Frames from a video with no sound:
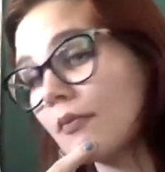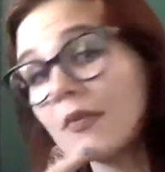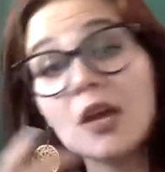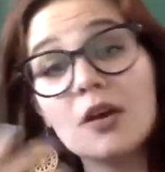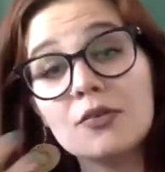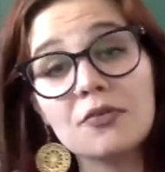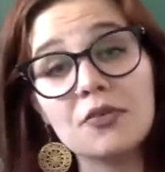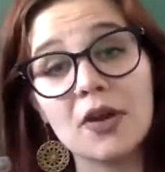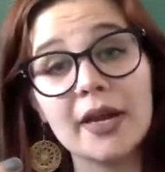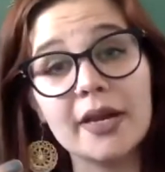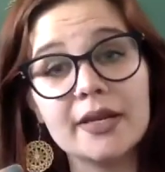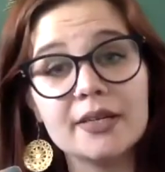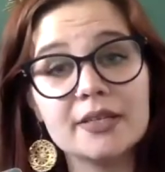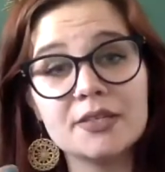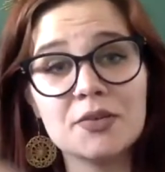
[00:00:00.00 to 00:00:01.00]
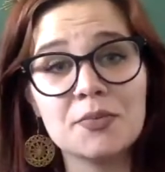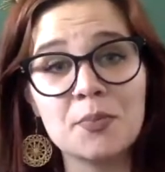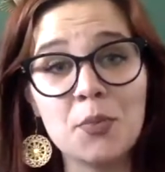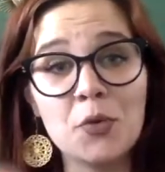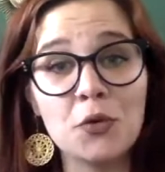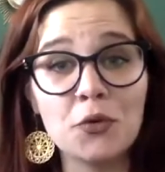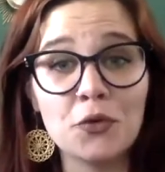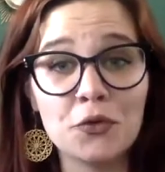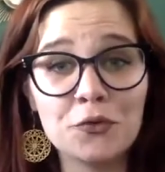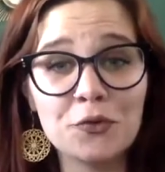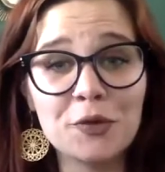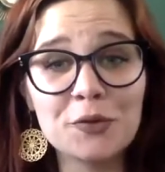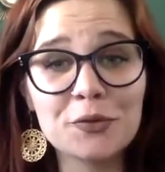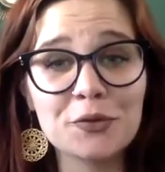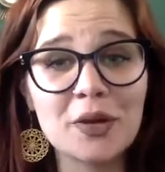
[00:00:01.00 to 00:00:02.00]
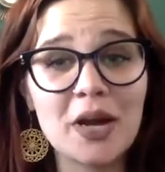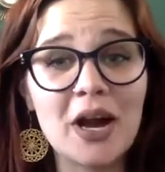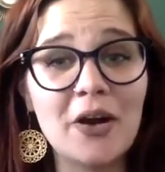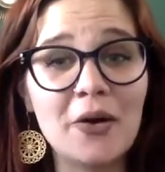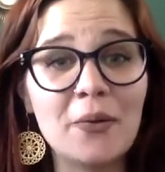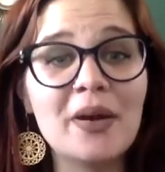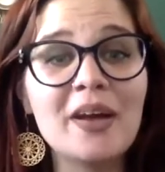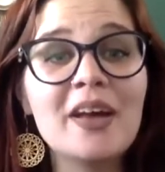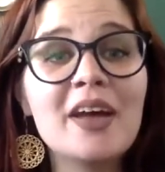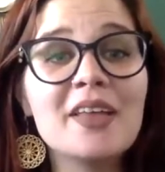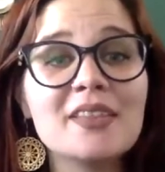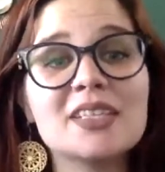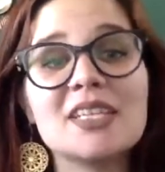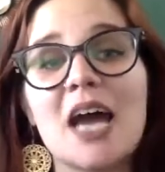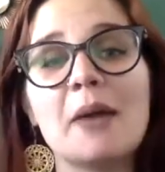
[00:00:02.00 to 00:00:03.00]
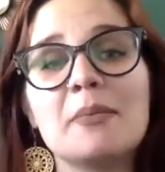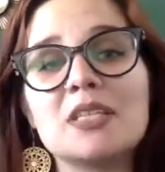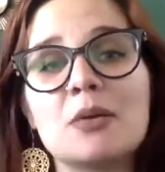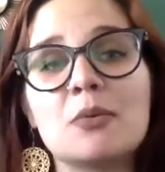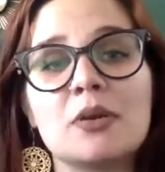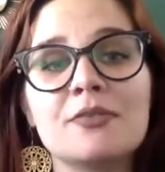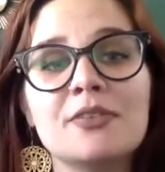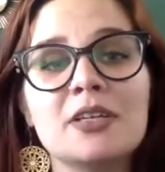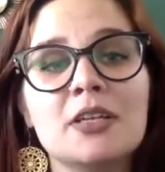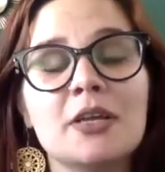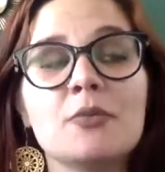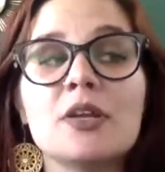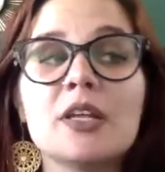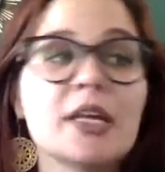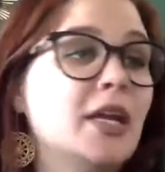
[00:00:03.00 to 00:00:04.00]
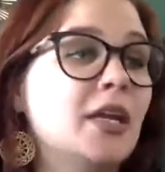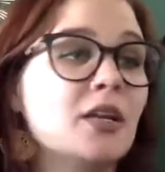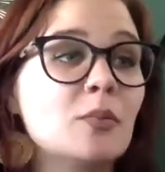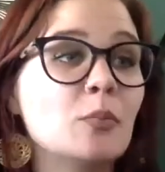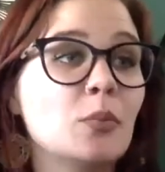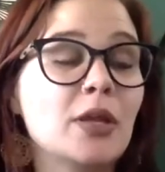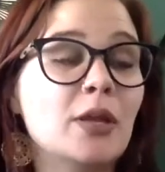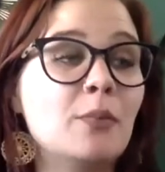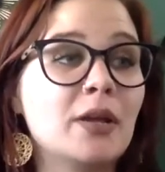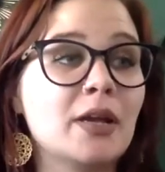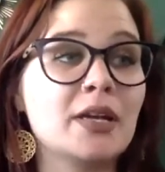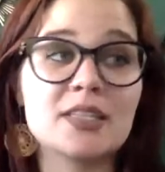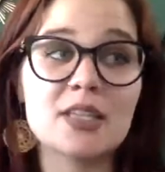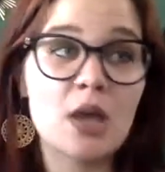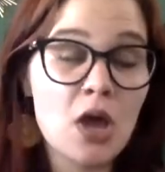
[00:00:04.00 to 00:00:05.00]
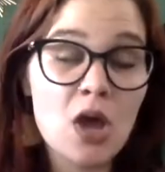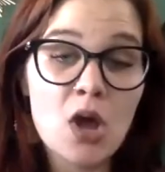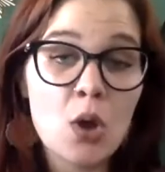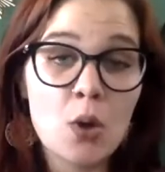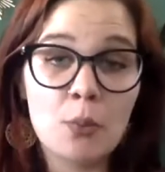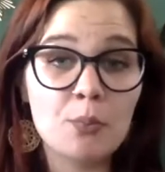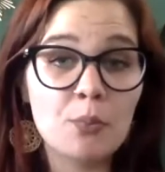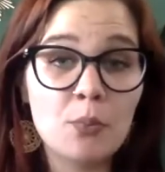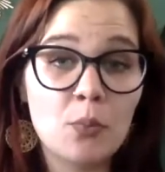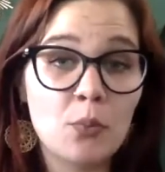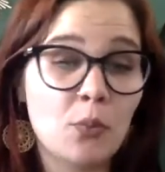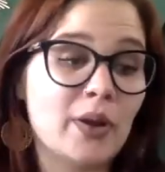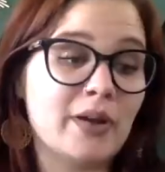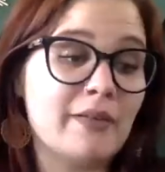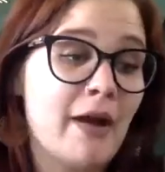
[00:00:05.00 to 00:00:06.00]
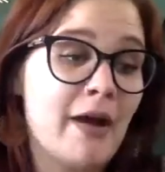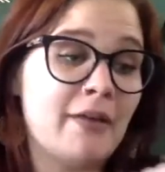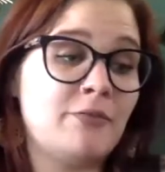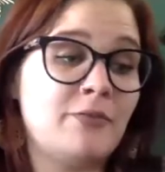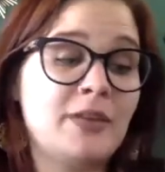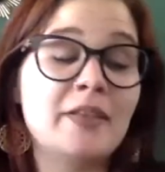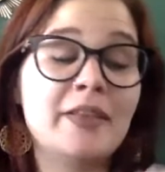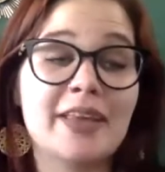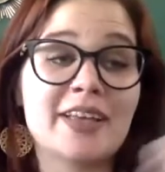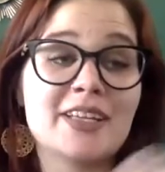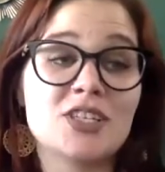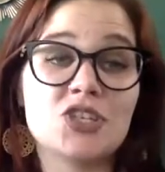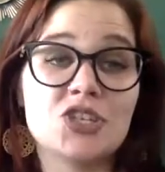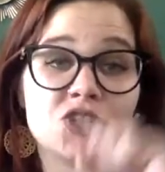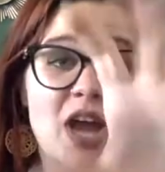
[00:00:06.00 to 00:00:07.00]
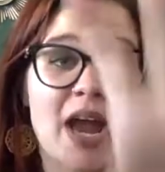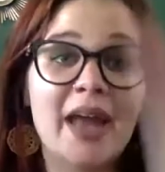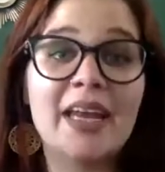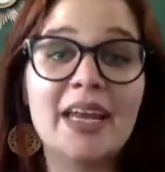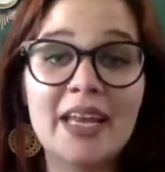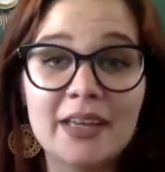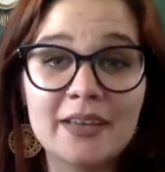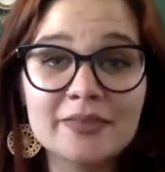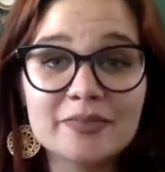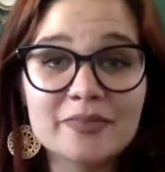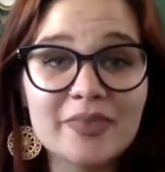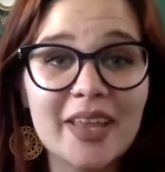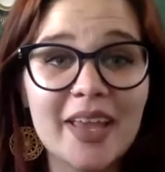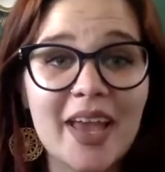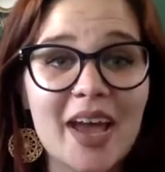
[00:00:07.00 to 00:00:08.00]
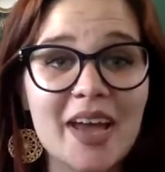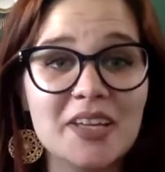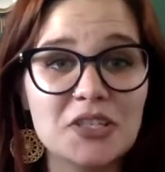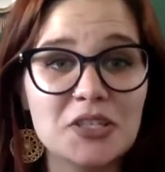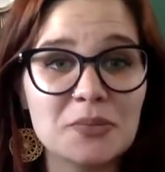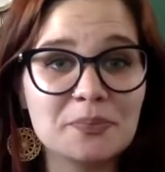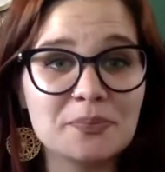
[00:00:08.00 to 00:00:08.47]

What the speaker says: afraid to move and grow, the times that we're feeling really incomplete because we're not feeling as shiny and